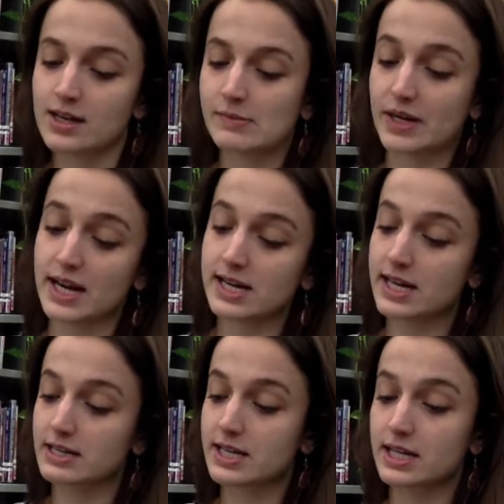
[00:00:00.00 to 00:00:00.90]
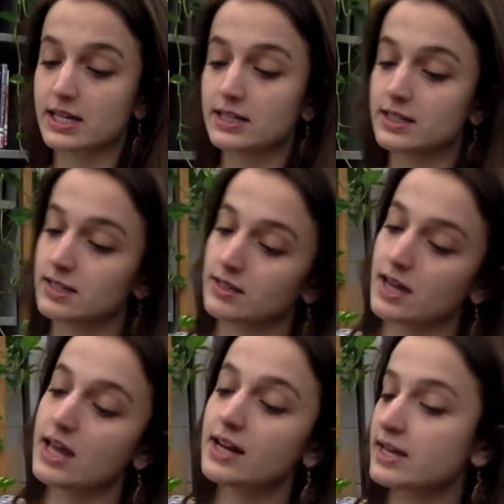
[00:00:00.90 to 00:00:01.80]
But I didn't,
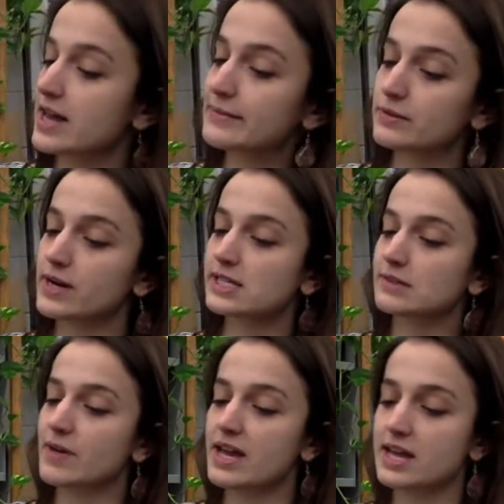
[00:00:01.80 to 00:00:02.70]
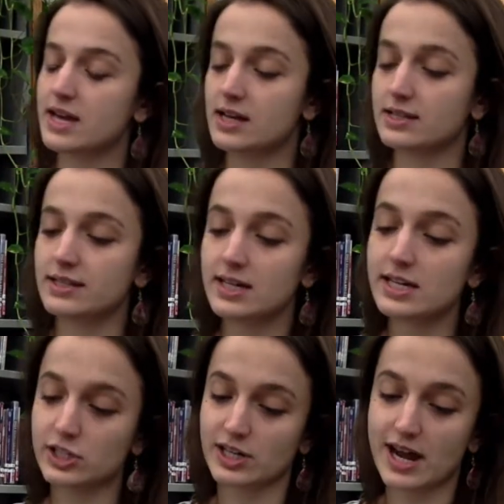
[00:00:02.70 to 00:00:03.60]
and I kept raising my hand
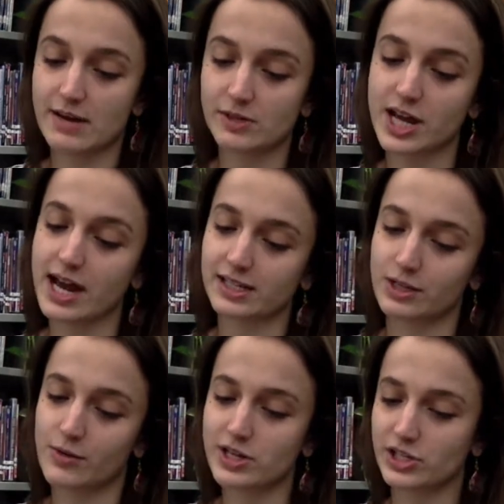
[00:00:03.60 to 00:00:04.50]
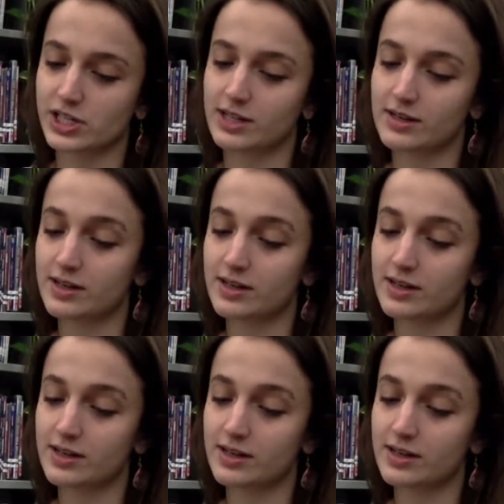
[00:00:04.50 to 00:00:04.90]
each time she asked a question,